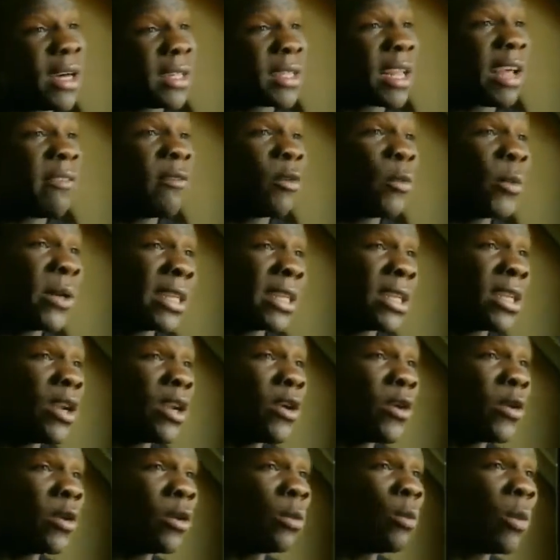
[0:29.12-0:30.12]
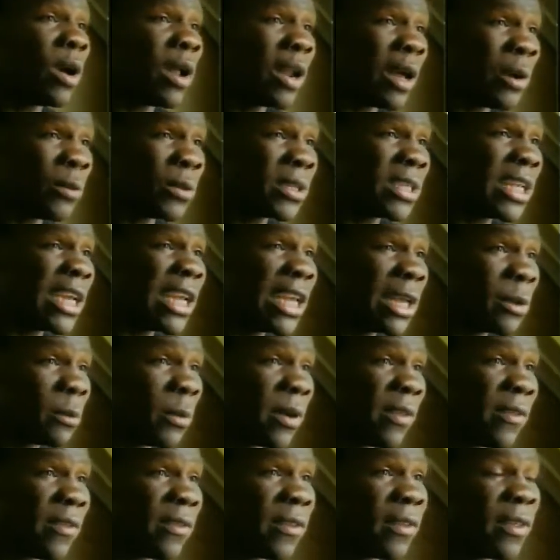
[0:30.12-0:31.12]
past, I've always known what I was
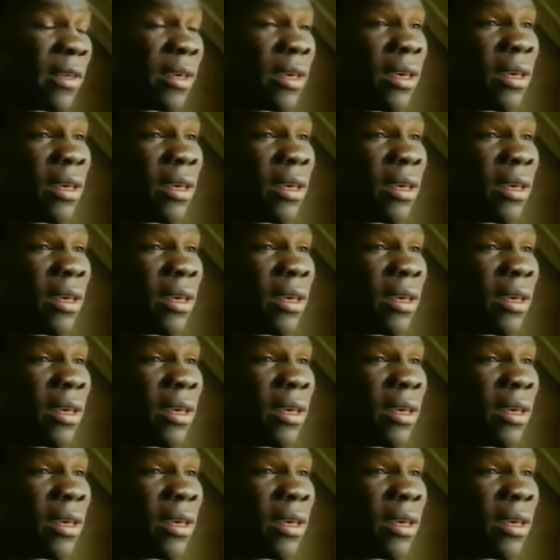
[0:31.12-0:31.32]
dealing with.